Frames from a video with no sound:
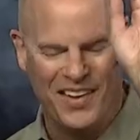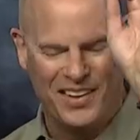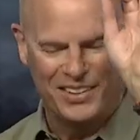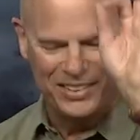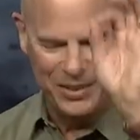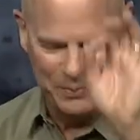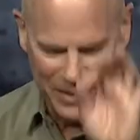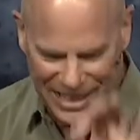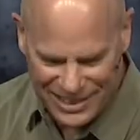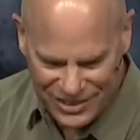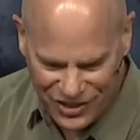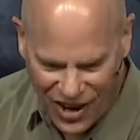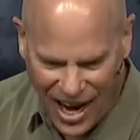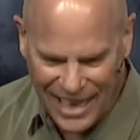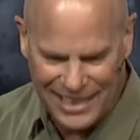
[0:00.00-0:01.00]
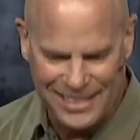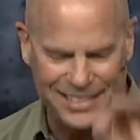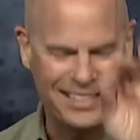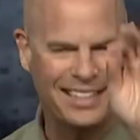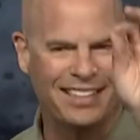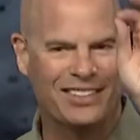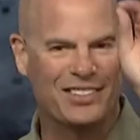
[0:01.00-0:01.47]
To be in
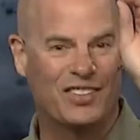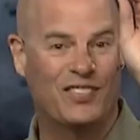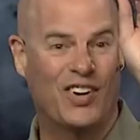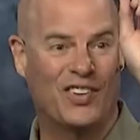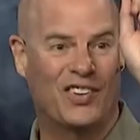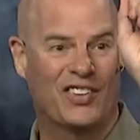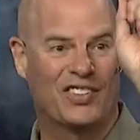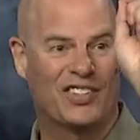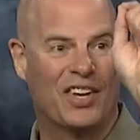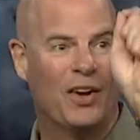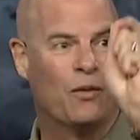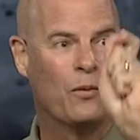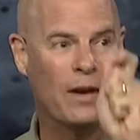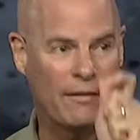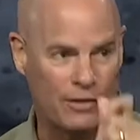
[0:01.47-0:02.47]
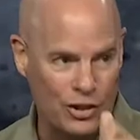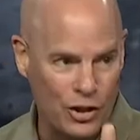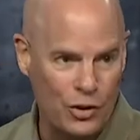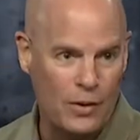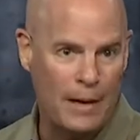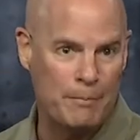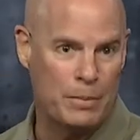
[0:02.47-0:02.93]
Christ, here's the focus we have a
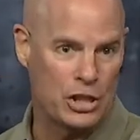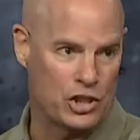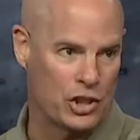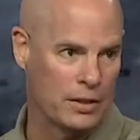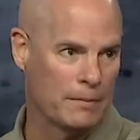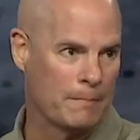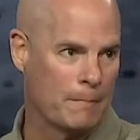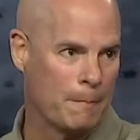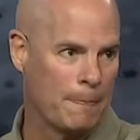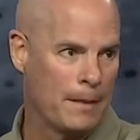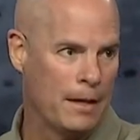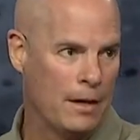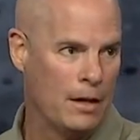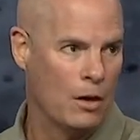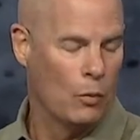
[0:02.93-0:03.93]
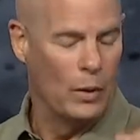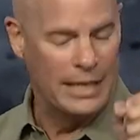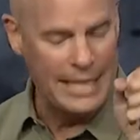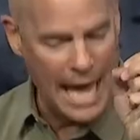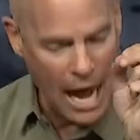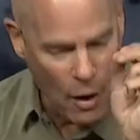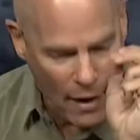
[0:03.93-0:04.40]
new ambition. We
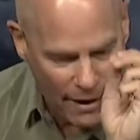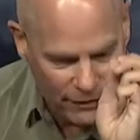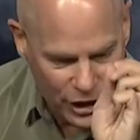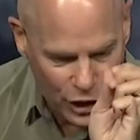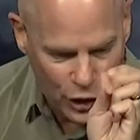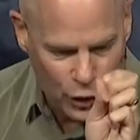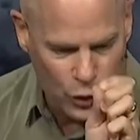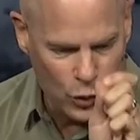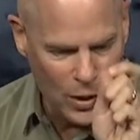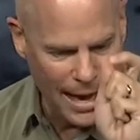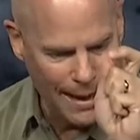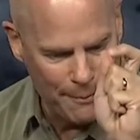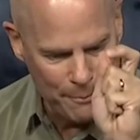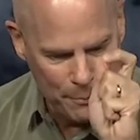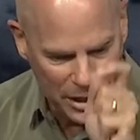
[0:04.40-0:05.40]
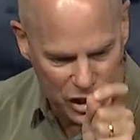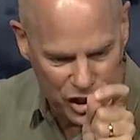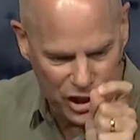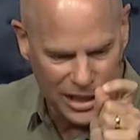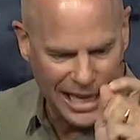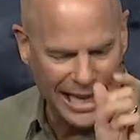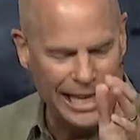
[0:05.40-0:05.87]
now have a new
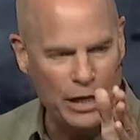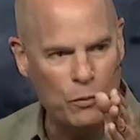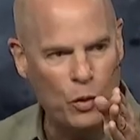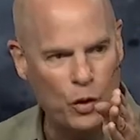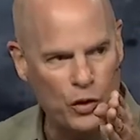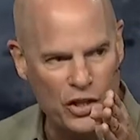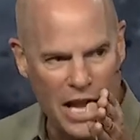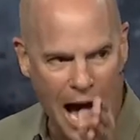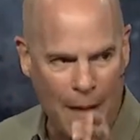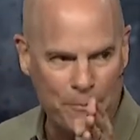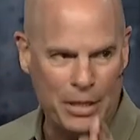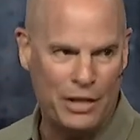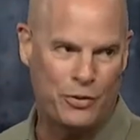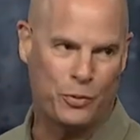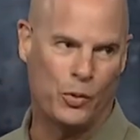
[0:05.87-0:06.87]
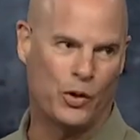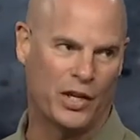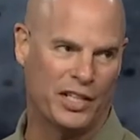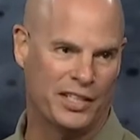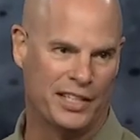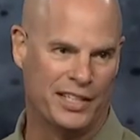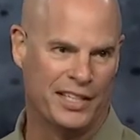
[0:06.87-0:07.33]
ambition, and it will not be thwarted.
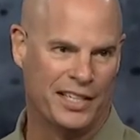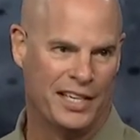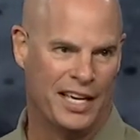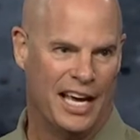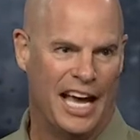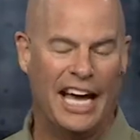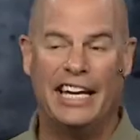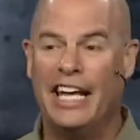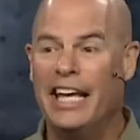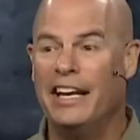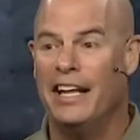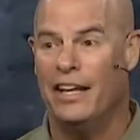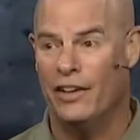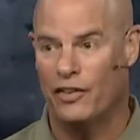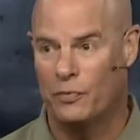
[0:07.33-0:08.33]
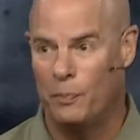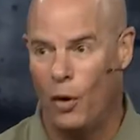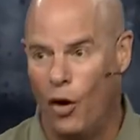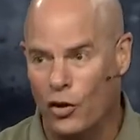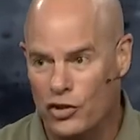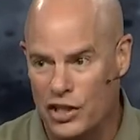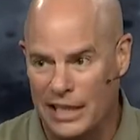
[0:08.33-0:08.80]
And it is,
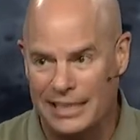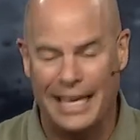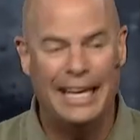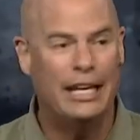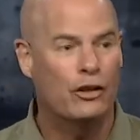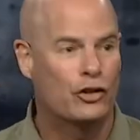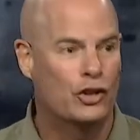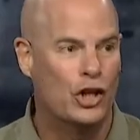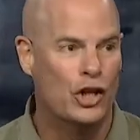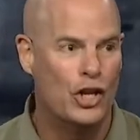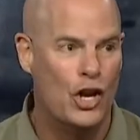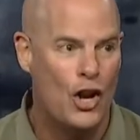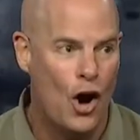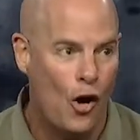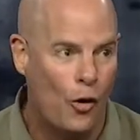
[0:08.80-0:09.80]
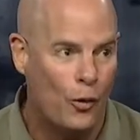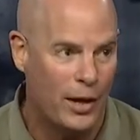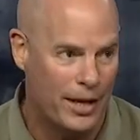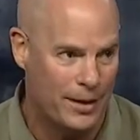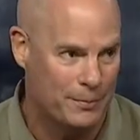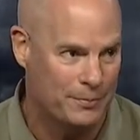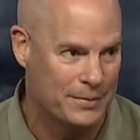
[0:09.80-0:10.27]
Paul says, it is to know
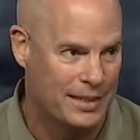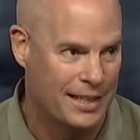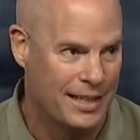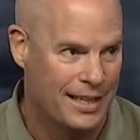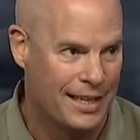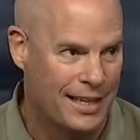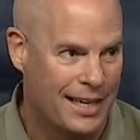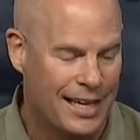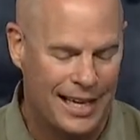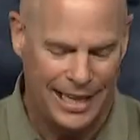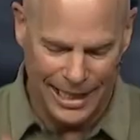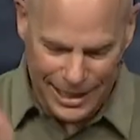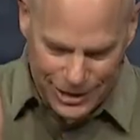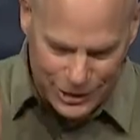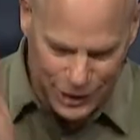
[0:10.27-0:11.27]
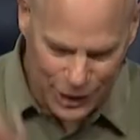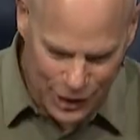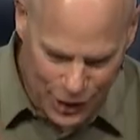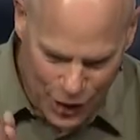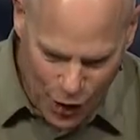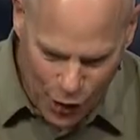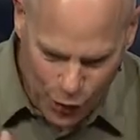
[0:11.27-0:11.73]
him. It is to
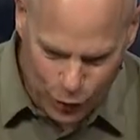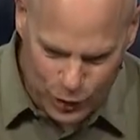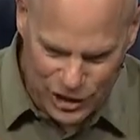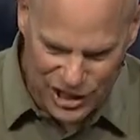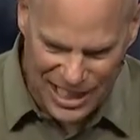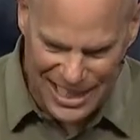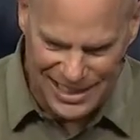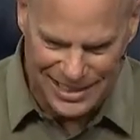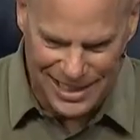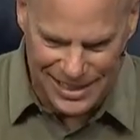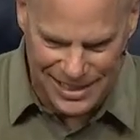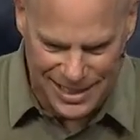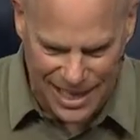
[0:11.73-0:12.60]
know Jesus